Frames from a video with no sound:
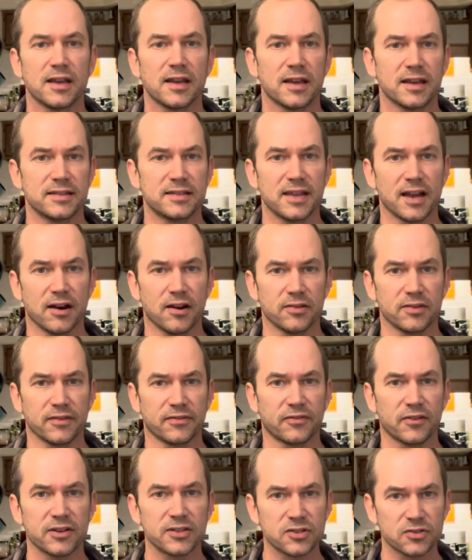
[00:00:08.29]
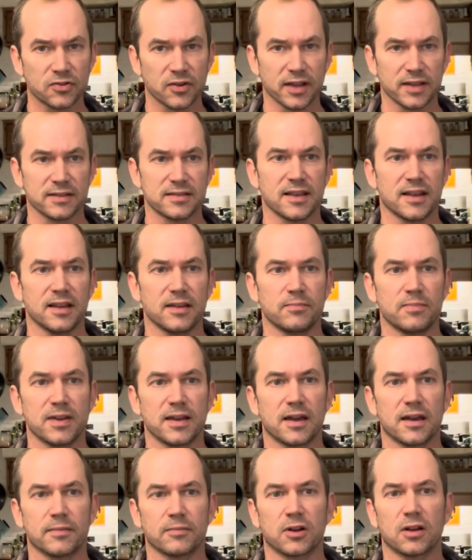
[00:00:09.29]
and tear out the French drains that had
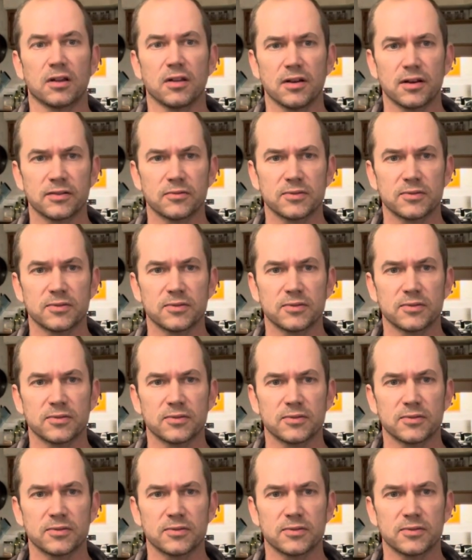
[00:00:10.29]
become clogged